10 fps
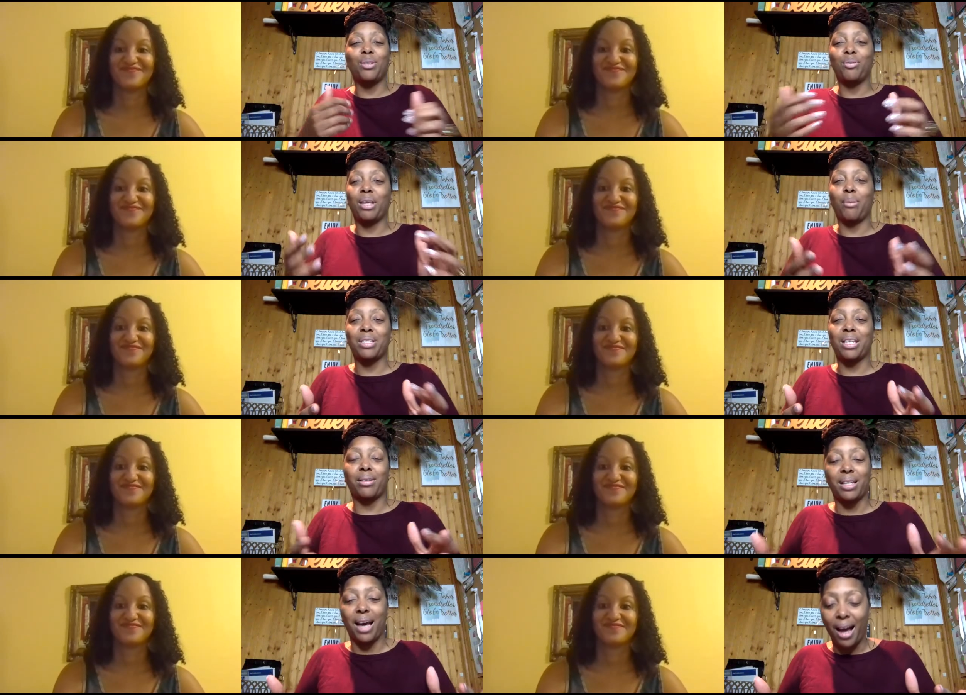Speaker 1: knew that was our
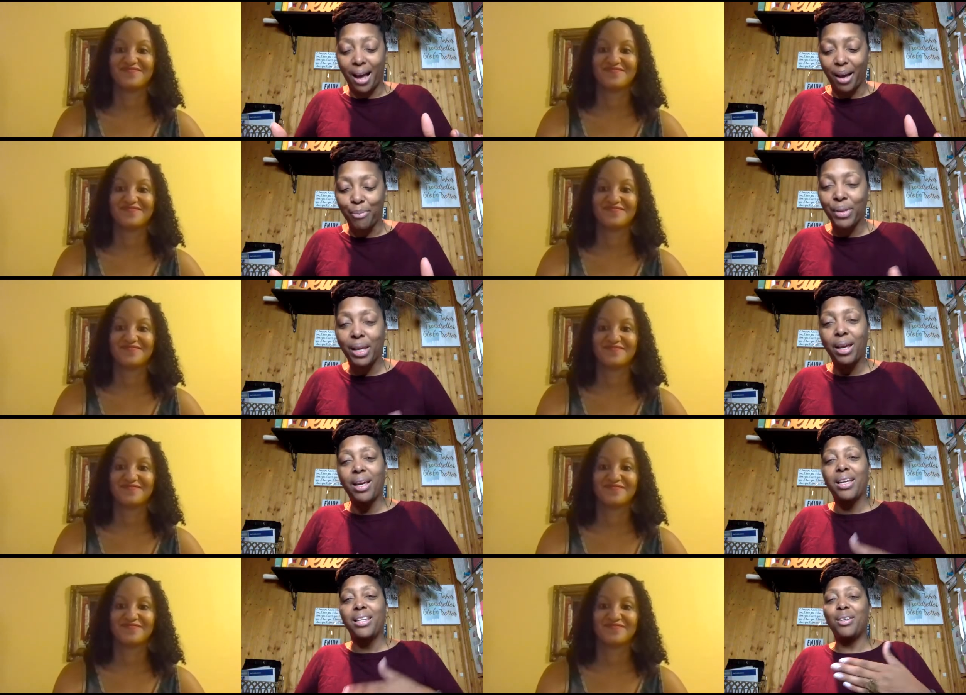time
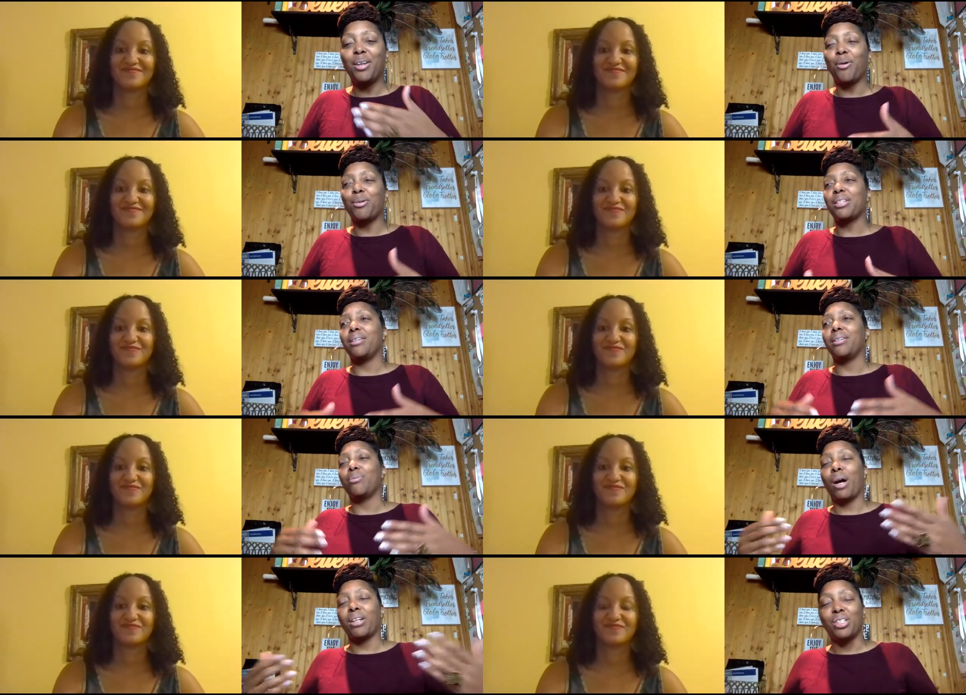you know to
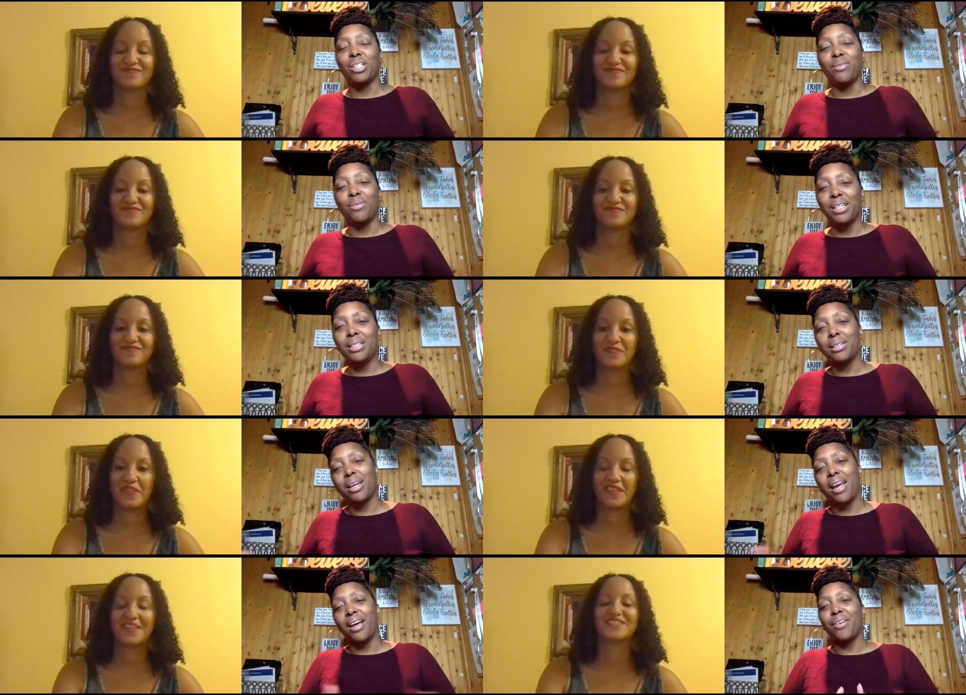watch tv
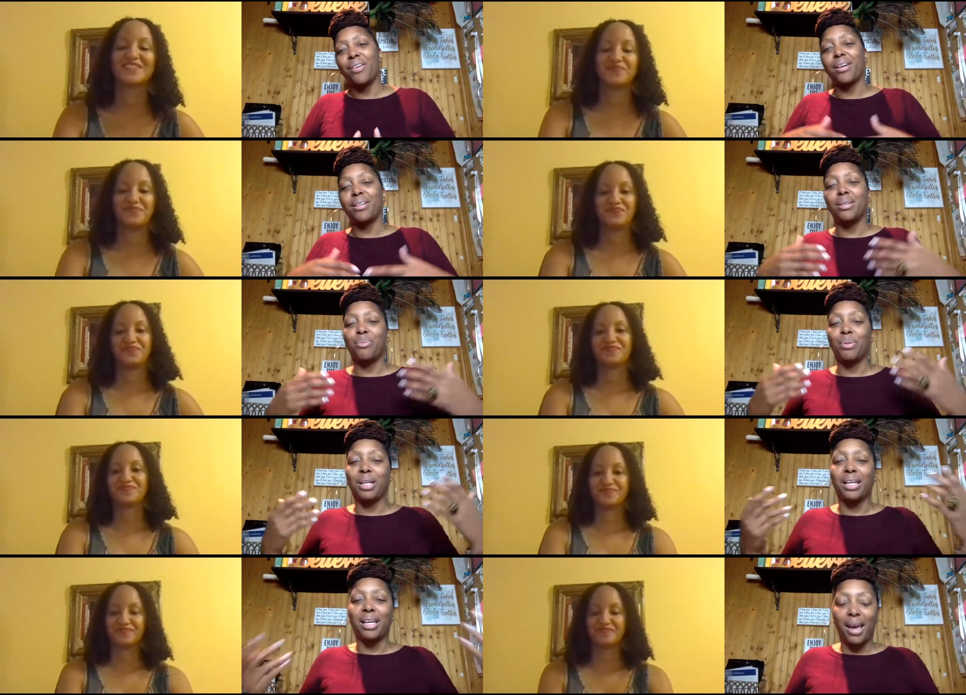together to
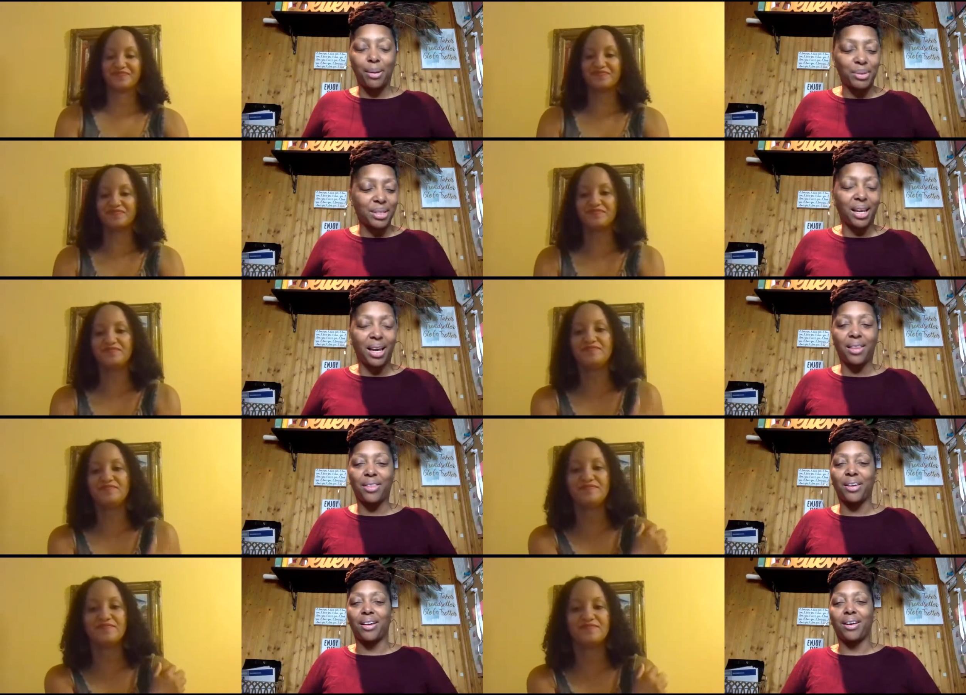play games
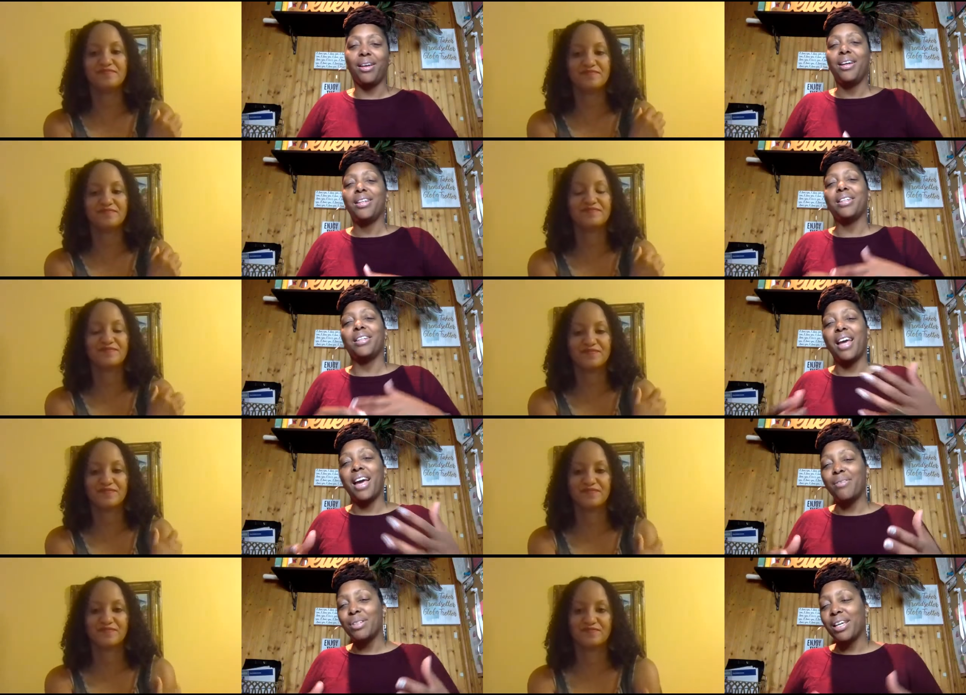together to
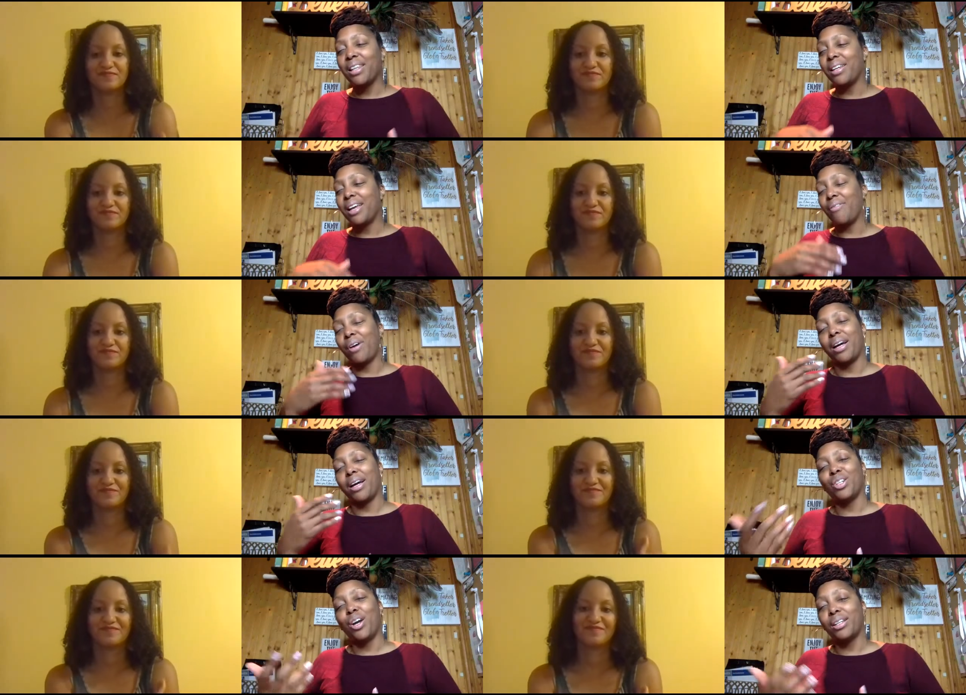laugh together, have our
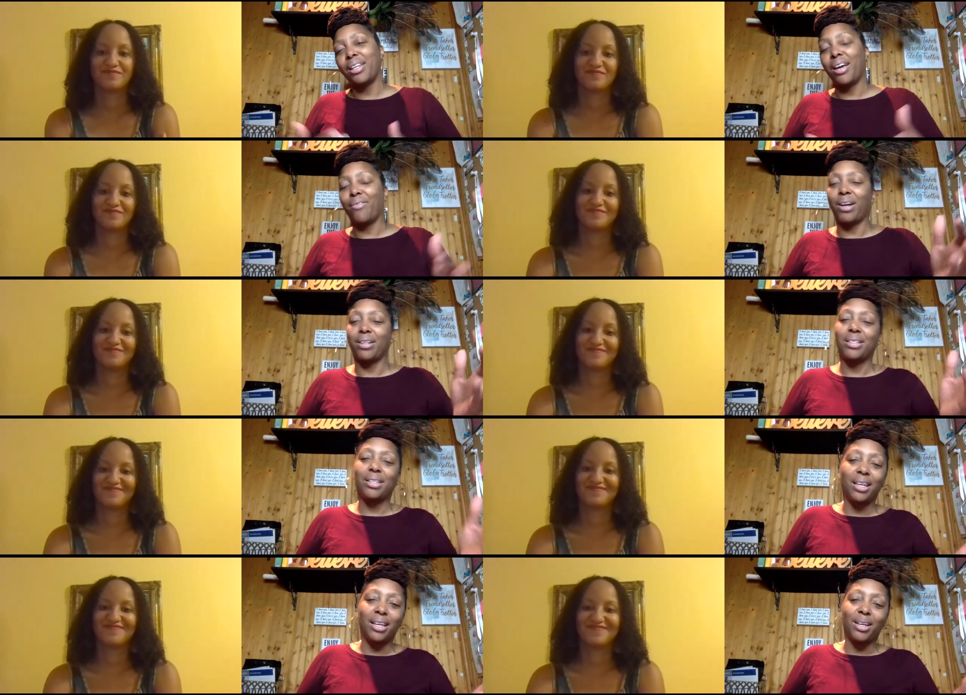hot chocolate, have our
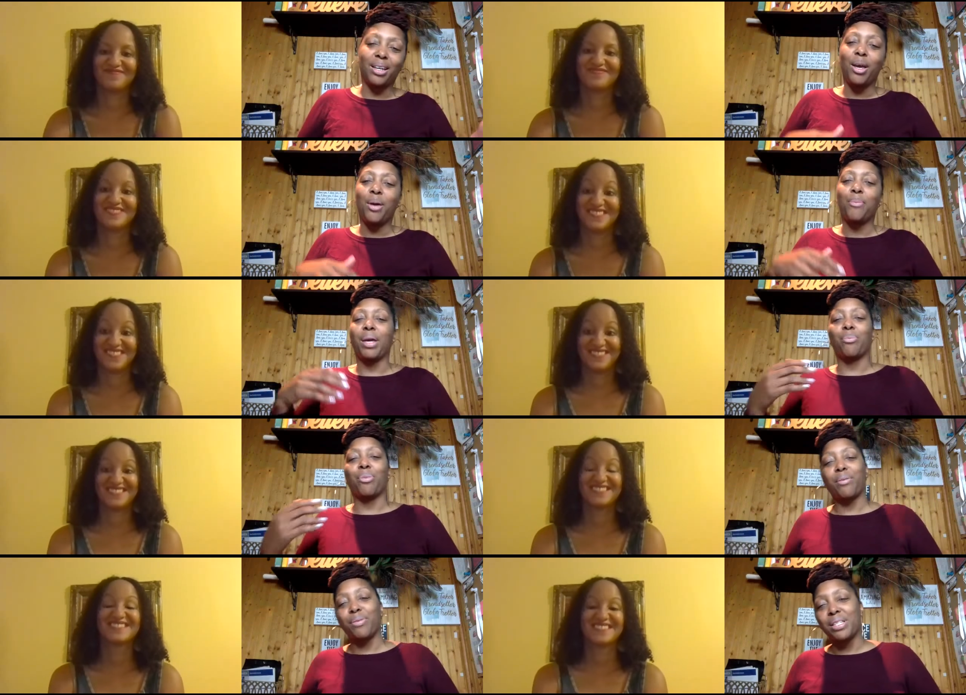tea, make
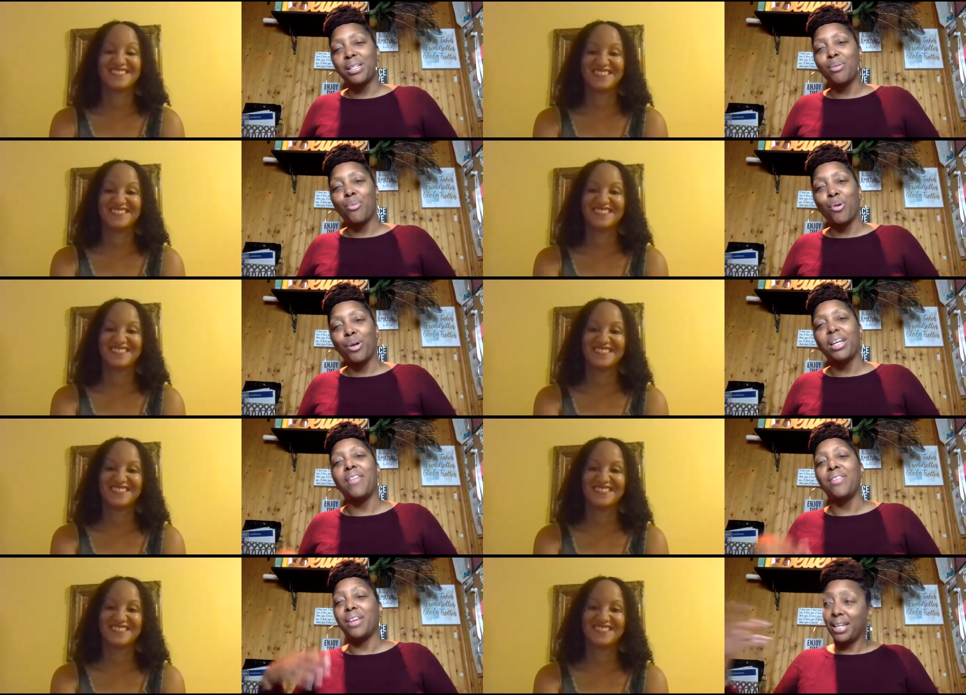breakfast in the morning,
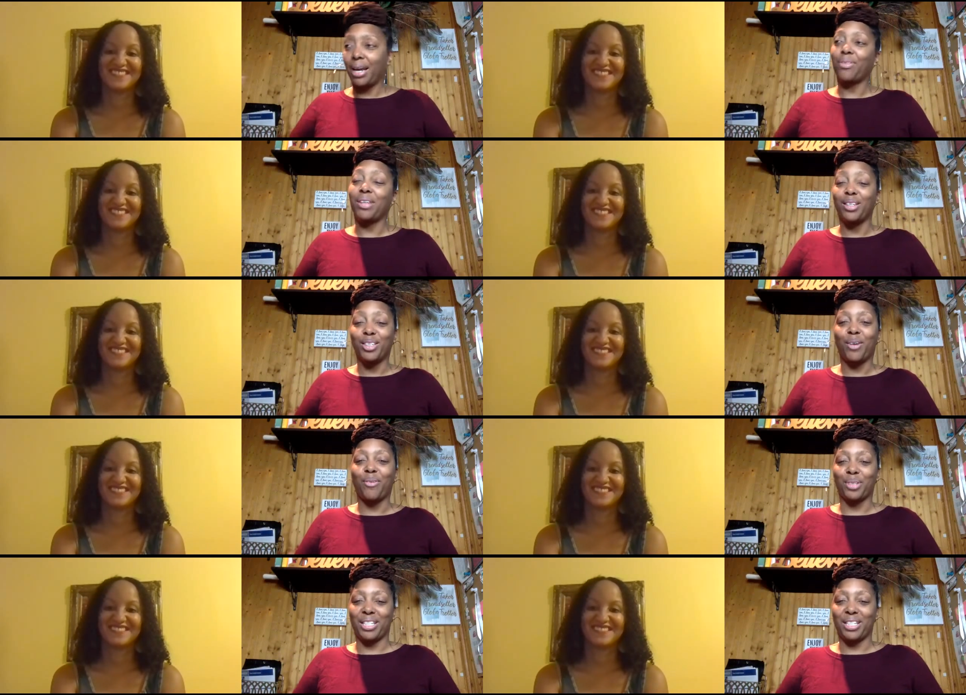and then get out there and shovel the